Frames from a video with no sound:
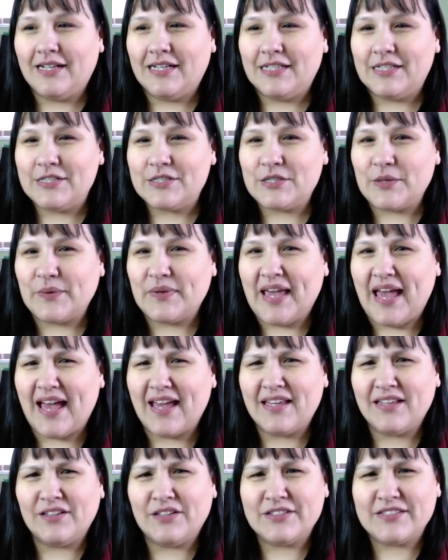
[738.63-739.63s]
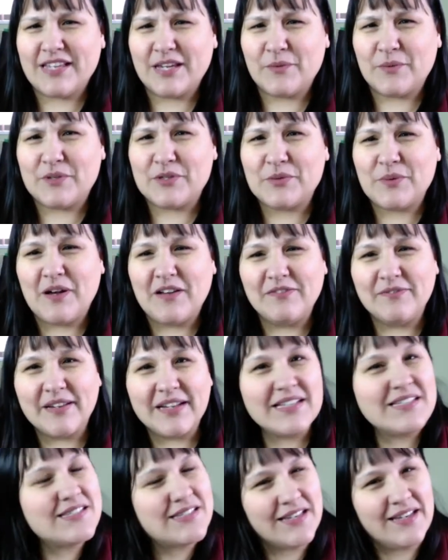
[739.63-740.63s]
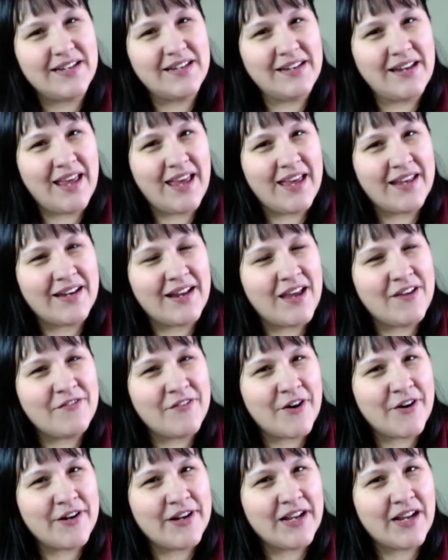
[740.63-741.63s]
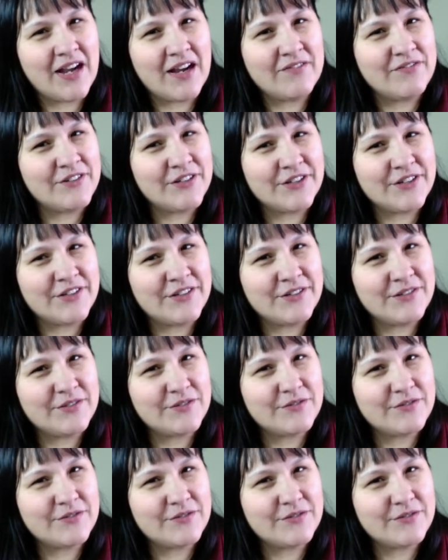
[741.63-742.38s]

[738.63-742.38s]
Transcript: So yeah, it looks like we're 12 minutes in, and I've already covered